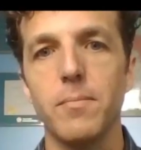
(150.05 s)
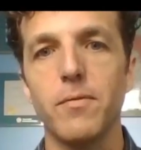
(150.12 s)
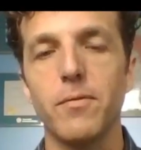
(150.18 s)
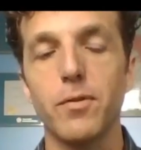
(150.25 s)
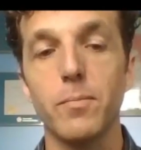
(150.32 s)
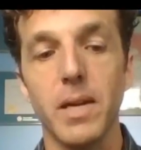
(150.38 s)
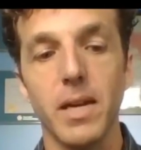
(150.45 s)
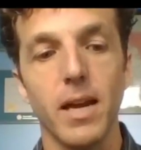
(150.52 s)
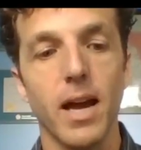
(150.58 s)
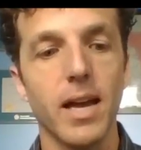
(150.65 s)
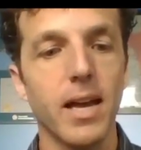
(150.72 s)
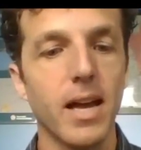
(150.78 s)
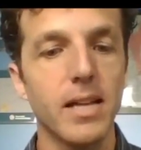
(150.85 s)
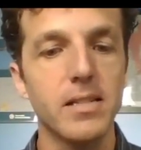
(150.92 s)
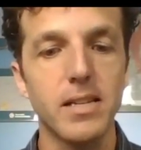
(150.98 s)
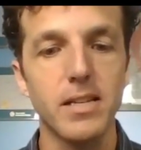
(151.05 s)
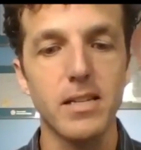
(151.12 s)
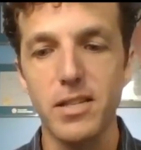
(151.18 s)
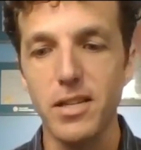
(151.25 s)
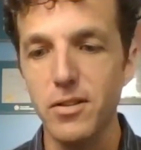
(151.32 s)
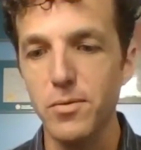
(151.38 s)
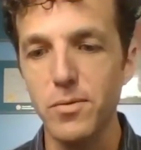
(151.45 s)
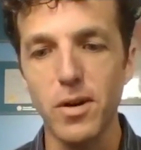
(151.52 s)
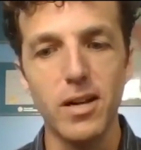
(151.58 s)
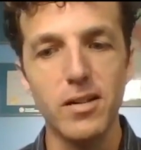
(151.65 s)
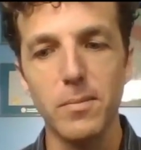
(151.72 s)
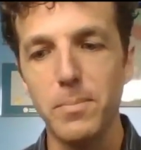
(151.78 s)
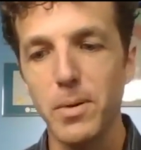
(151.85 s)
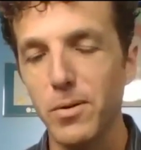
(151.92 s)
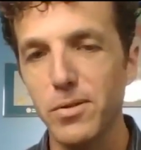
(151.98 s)
For me, I had to continue on
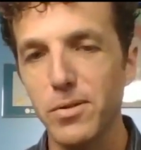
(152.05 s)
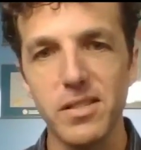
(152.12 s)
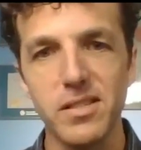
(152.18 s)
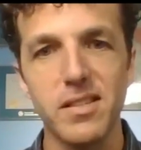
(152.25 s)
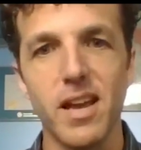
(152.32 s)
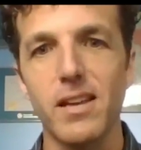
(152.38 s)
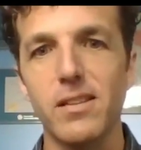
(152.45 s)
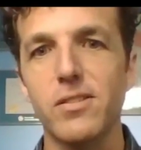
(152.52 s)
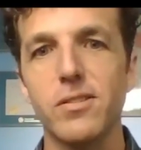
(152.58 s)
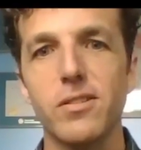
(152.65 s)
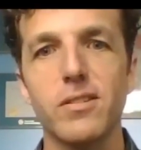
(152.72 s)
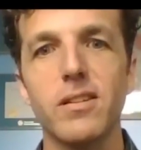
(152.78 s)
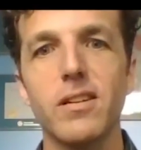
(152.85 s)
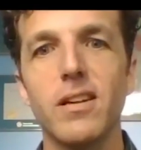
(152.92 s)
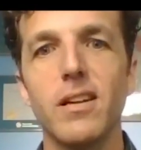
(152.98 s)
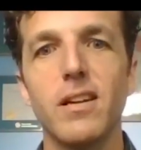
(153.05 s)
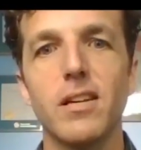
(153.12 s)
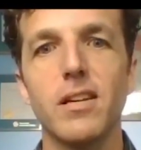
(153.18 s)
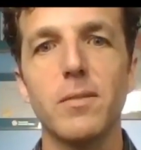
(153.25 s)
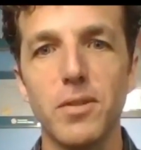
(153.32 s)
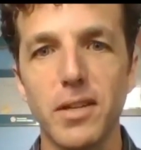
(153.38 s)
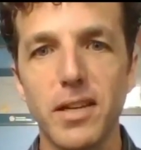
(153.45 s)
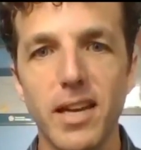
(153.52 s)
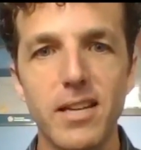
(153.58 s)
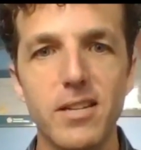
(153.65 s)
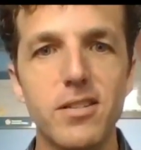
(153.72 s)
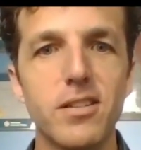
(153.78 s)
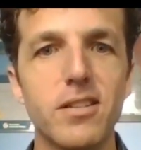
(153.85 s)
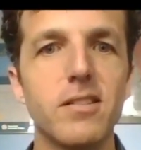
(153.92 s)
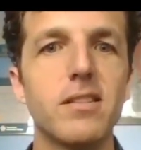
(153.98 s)
to post-disaster
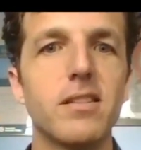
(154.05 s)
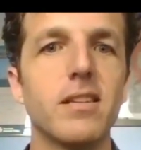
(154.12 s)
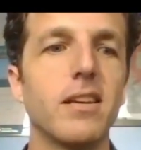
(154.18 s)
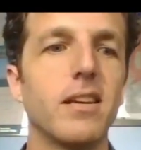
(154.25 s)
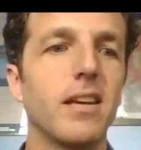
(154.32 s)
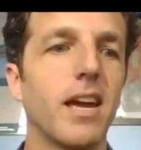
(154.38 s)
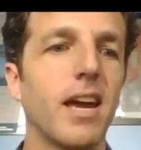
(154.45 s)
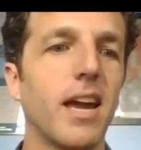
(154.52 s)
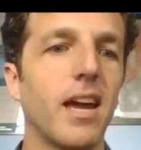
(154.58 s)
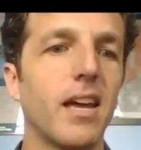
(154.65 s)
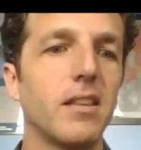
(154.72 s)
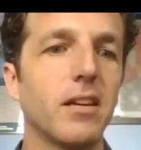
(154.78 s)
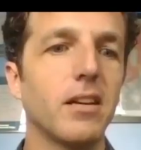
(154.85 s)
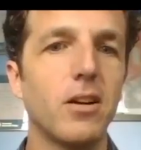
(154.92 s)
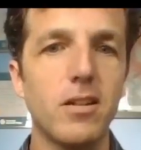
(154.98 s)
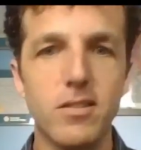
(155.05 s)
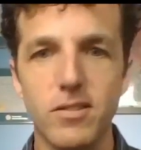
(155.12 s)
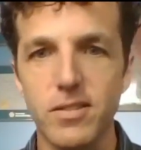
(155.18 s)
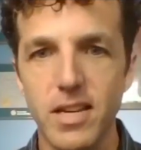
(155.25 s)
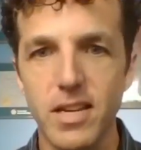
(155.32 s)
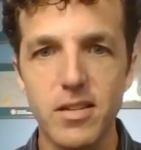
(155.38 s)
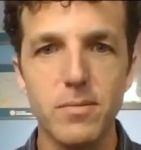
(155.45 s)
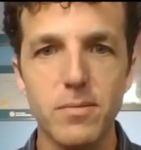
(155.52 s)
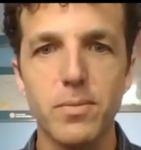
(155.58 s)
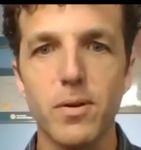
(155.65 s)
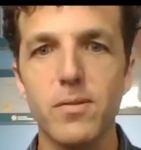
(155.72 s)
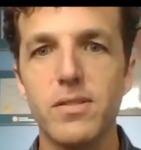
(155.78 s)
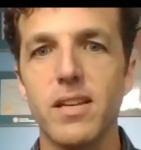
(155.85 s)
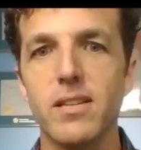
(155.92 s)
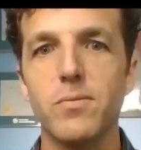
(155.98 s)
communications and the consultation
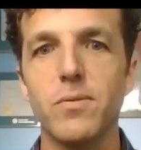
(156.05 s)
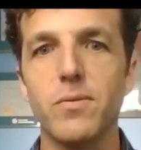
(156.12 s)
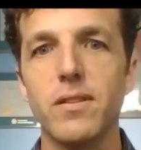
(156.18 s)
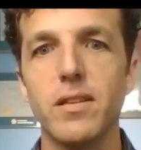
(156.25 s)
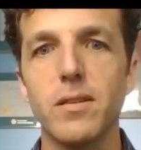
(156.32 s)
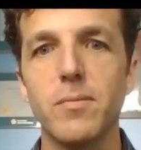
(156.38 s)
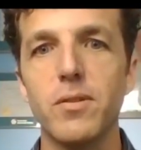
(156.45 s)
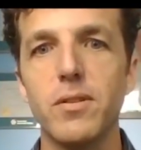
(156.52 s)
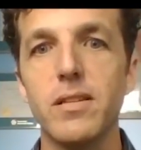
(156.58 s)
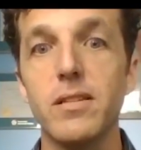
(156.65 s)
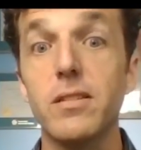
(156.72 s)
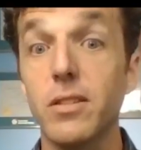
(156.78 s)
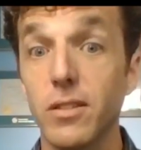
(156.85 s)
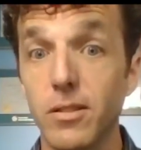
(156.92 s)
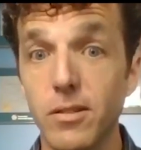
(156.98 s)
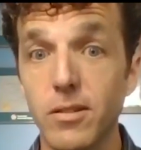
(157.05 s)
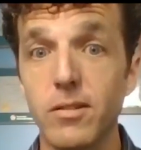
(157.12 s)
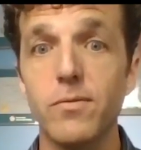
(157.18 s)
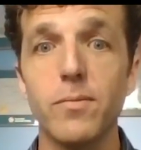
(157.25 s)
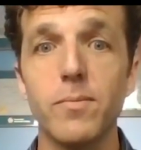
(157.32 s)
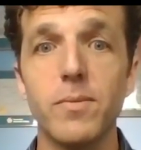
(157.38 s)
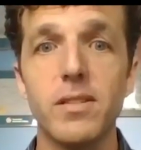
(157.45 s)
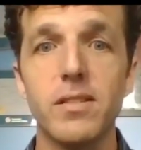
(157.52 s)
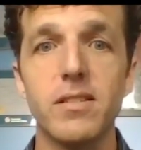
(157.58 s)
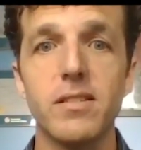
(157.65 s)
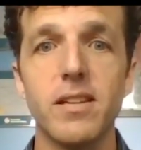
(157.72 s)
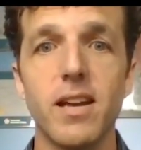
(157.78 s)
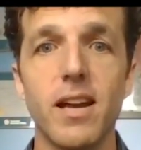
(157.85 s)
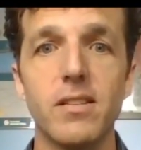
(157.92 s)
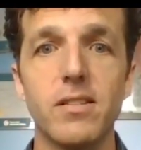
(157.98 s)
process with the communities to learn from this
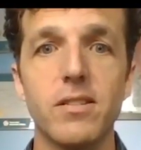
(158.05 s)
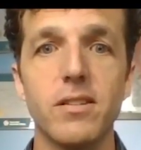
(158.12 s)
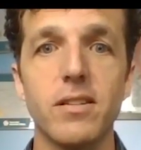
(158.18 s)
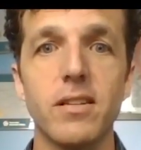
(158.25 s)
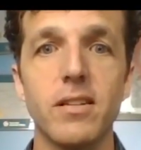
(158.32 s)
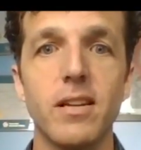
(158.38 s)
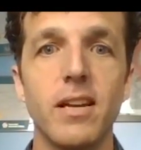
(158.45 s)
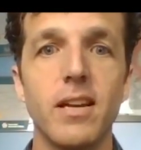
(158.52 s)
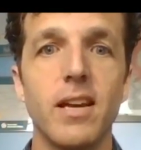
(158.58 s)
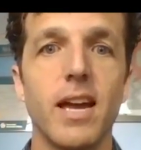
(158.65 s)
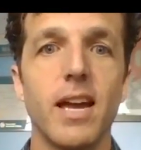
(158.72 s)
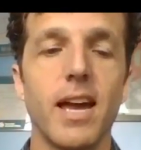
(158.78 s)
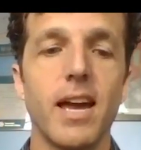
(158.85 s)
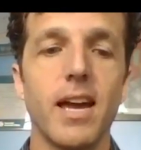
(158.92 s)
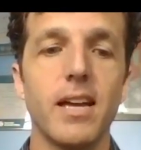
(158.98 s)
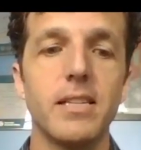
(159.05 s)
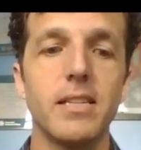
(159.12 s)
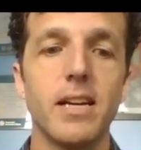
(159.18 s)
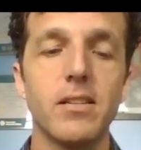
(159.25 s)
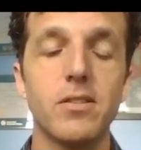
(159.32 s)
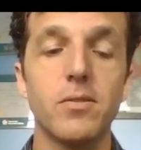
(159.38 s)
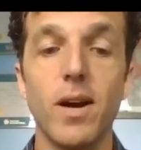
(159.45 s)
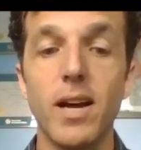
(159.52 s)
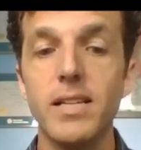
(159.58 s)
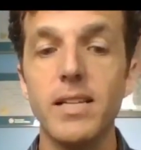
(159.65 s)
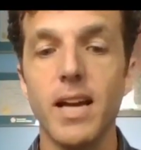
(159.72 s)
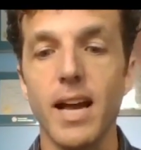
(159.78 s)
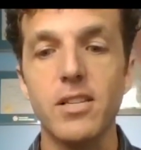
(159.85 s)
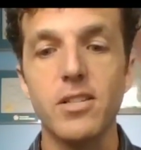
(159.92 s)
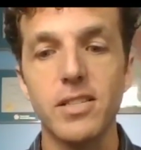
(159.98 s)
disaster. And so I
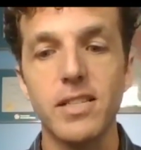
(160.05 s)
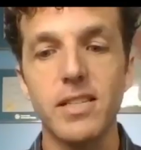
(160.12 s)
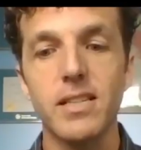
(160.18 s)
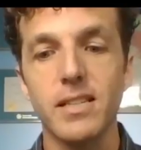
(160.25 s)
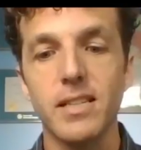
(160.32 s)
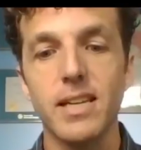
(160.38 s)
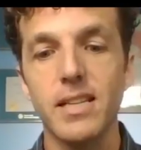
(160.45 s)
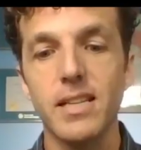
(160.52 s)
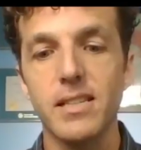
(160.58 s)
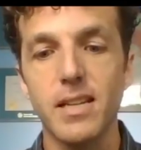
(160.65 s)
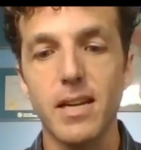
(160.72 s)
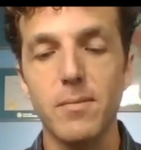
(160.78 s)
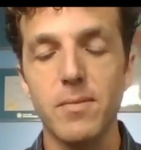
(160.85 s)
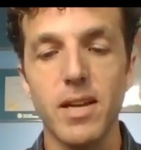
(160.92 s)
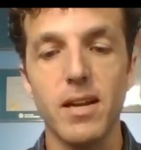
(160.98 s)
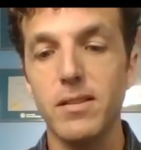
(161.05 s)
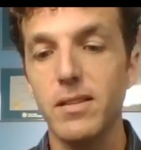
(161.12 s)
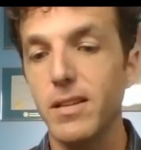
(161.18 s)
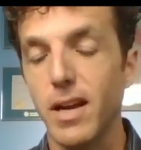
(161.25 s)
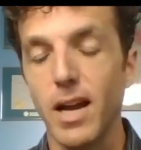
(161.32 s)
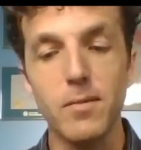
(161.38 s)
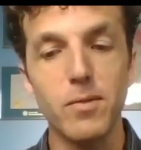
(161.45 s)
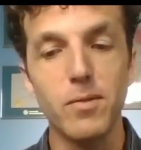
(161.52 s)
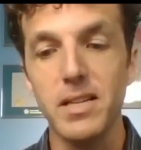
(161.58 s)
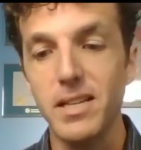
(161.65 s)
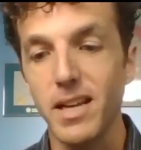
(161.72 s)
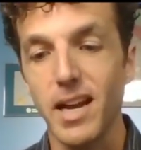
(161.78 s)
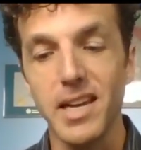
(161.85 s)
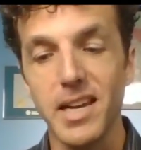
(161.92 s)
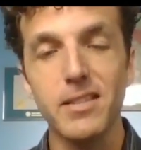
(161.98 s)
actually didn't get to come down.
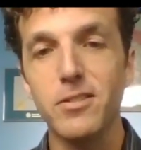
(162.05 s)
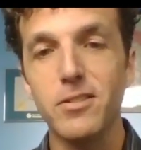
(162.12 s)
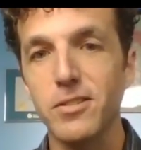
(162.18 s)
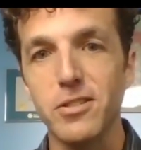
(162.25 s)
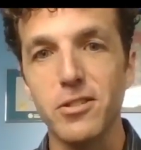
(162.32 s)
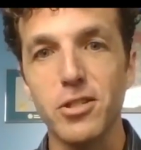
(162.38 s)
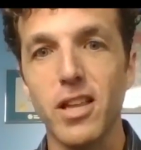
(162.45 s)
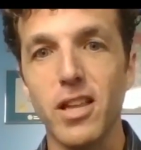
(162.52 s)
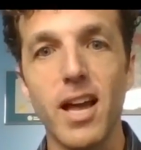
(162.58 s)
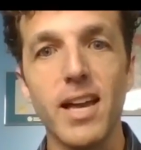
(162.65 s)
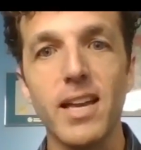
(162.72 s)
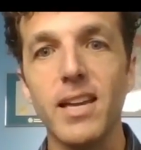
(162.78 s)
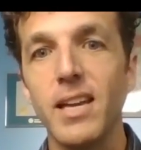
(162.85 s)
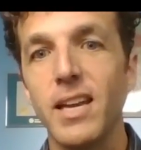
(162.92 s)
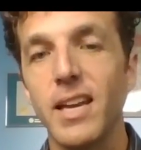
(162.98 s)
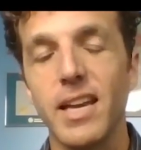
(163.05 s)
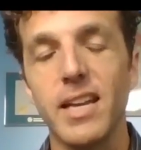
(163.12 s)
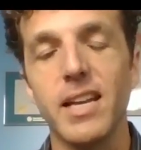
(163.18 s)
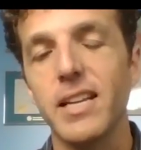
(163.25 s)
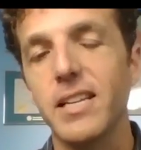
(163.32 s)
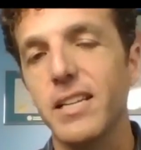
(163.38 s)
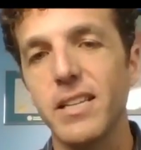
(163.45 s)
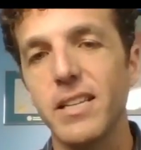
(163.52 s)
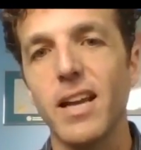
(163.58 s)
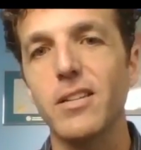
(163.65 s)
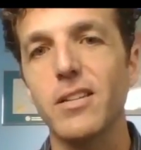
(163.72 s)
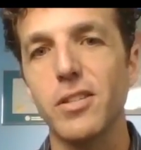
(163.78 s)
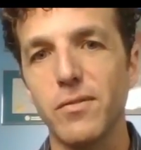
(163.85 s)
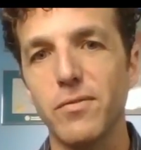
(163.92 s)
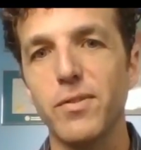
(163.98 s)
I entered in July, and I didn't
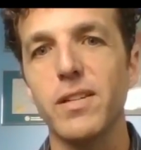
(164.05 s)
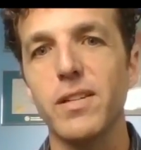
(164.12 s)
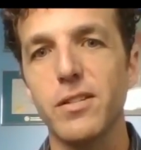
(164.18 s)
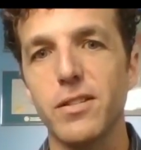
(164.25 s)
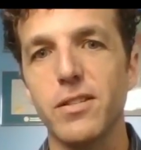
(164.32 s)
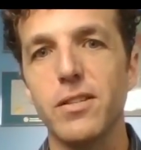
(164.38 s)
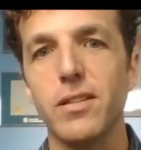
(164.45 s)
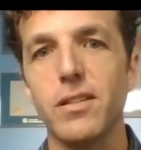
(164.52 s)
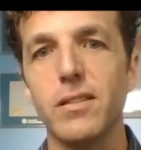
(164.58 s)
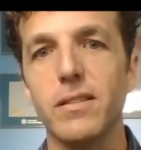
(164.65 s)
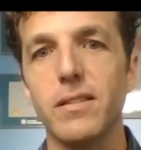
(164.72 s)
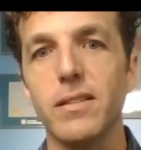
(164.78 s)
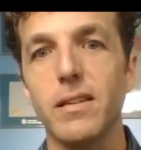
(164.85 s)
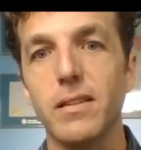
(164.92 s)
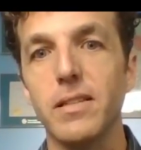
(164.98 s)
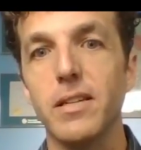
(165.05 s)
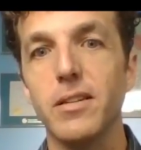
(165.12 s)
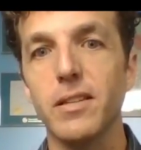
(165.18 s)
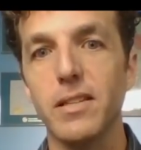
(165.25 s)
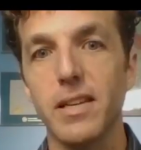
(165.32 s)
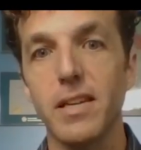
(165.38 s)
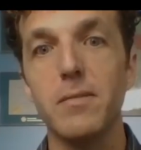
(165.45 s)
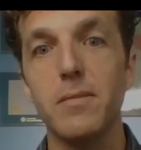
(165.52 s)
actually finish until nearly the end of